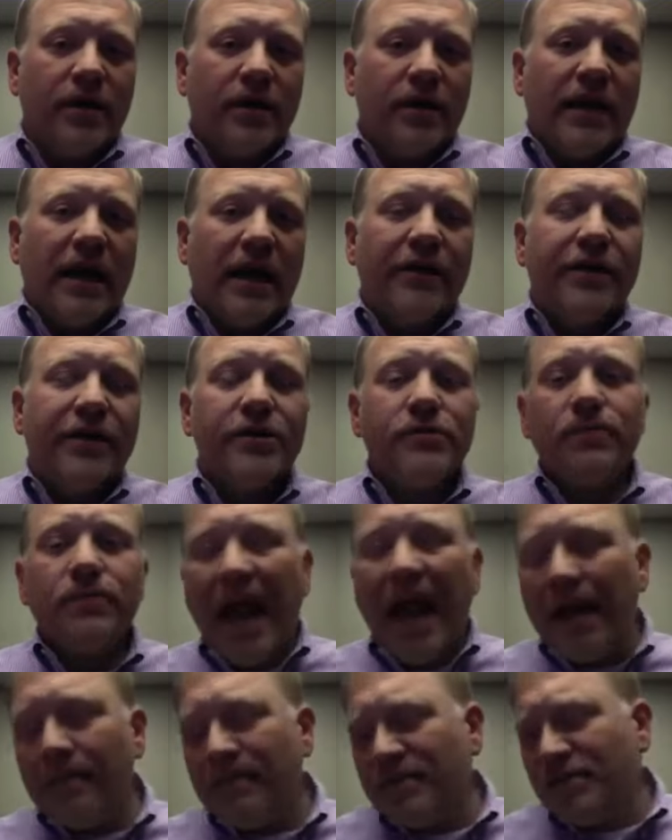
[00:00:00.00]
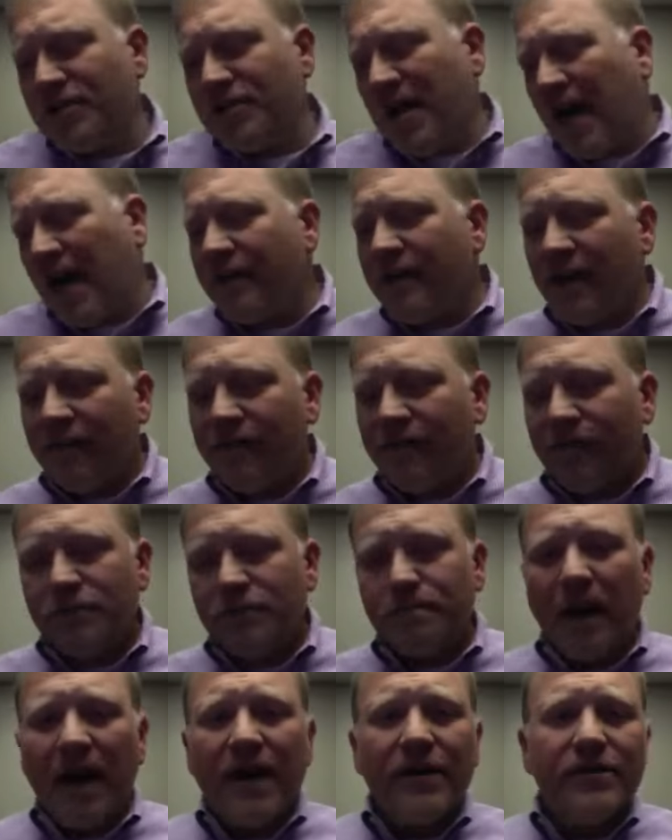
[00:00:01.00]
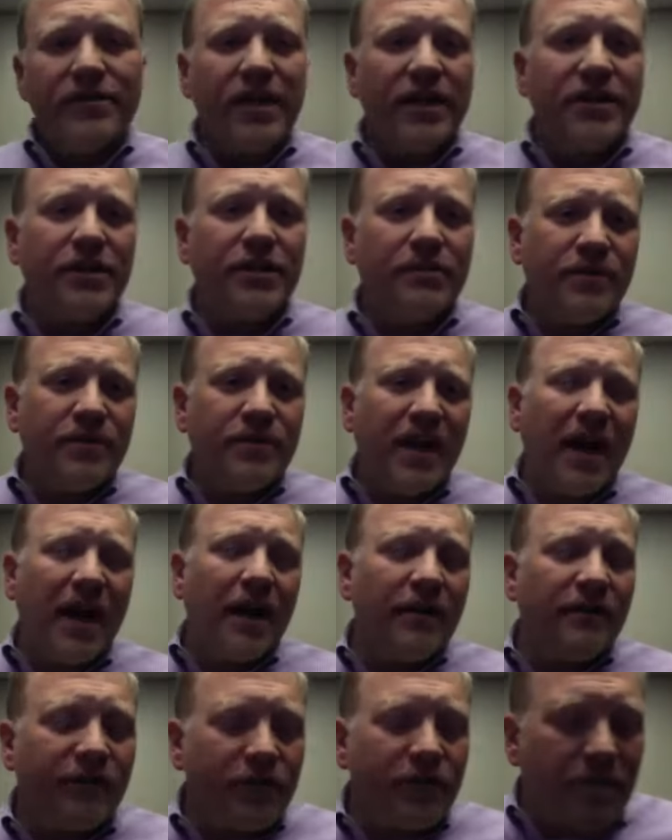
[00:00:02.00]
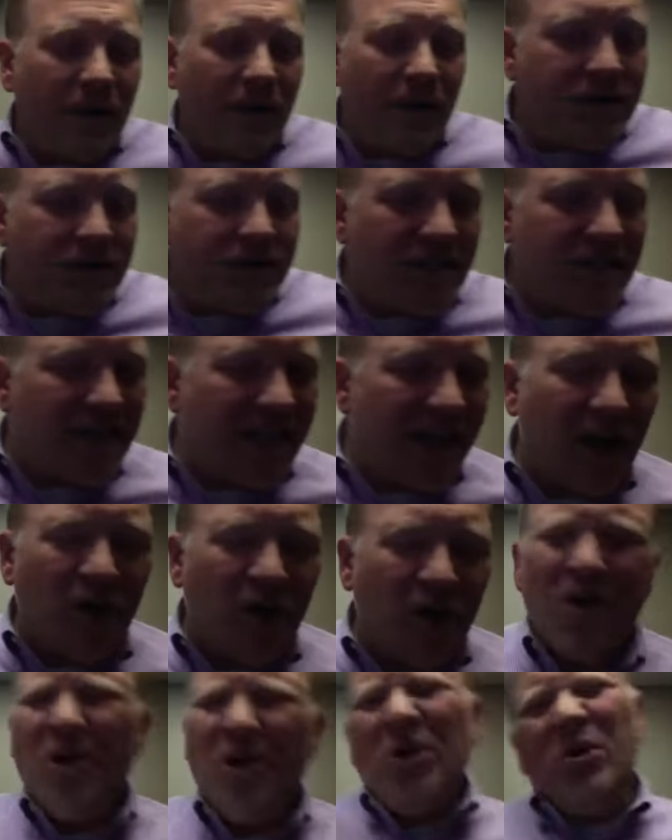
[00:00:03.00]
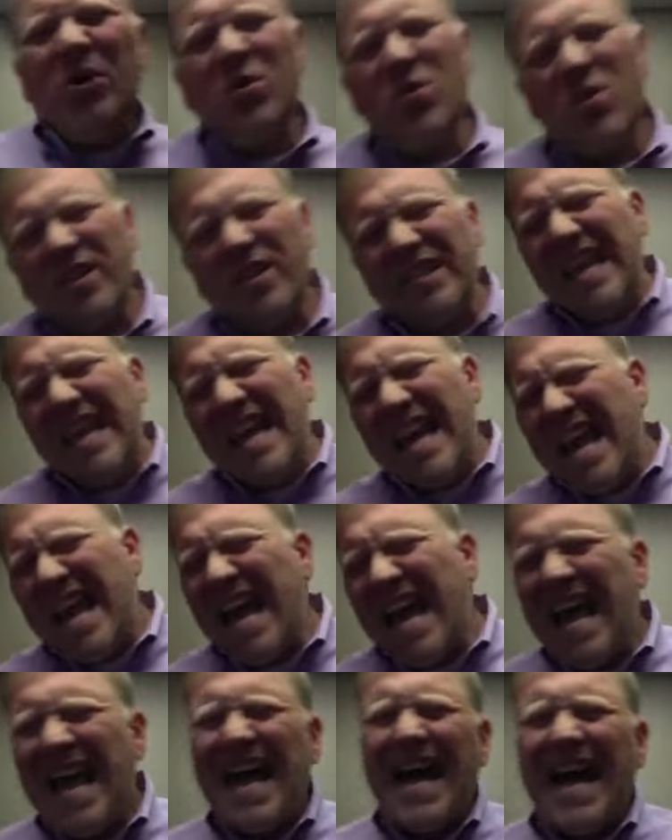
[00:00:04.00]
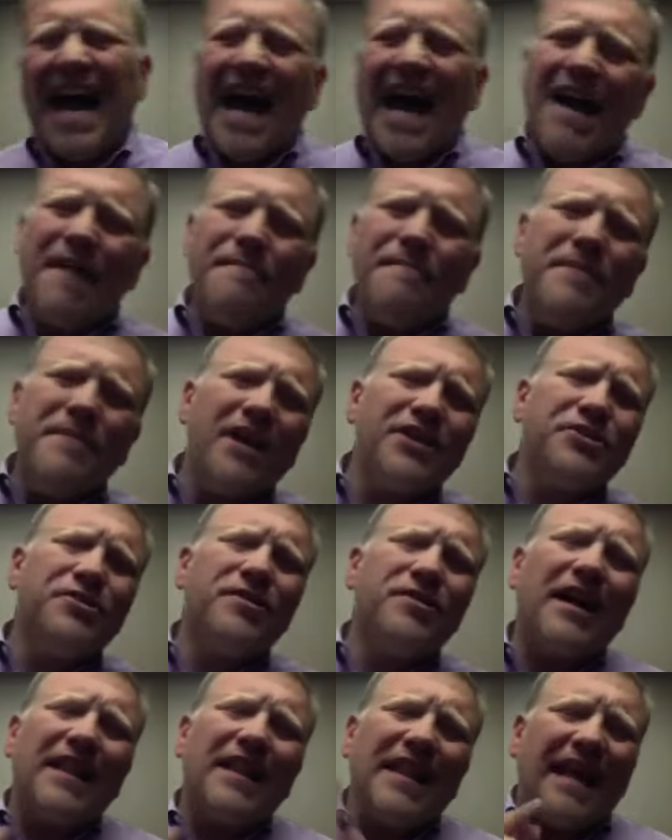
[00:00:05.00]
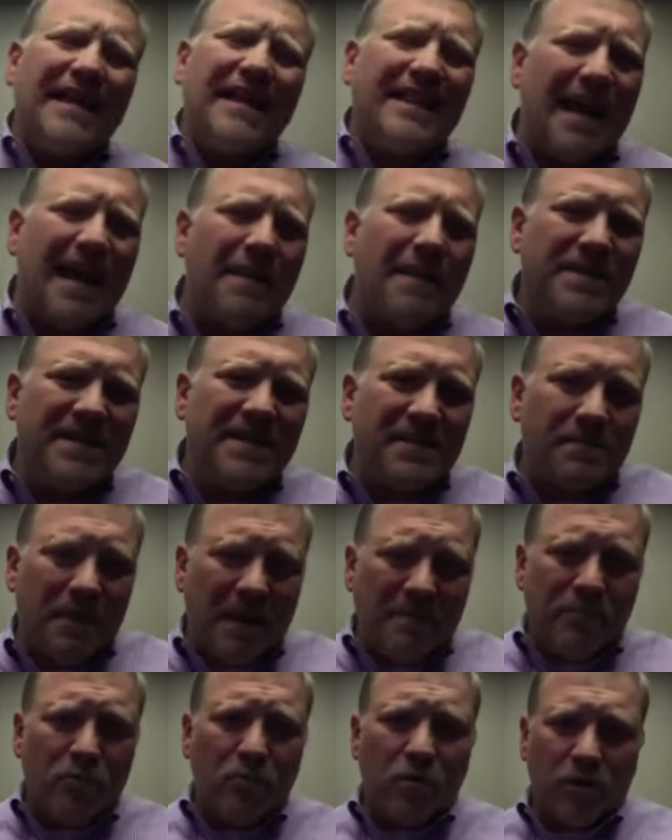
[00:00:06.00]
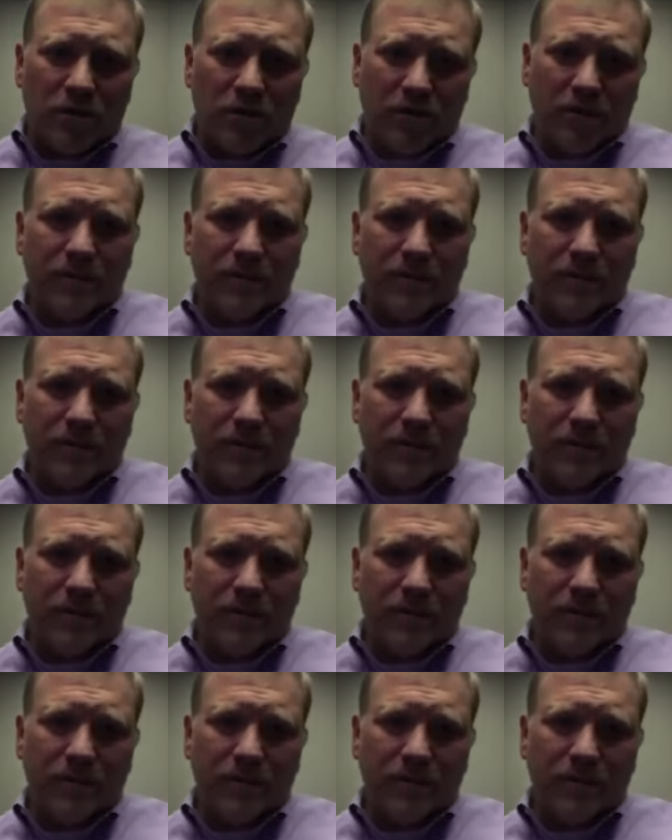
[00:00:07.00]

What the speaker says: Now, here's what happens. You hire that first buyer's agent, and when you hire the first buyer's agent, they go, oh, yeah, I'm not sure I like that piece of paperwork.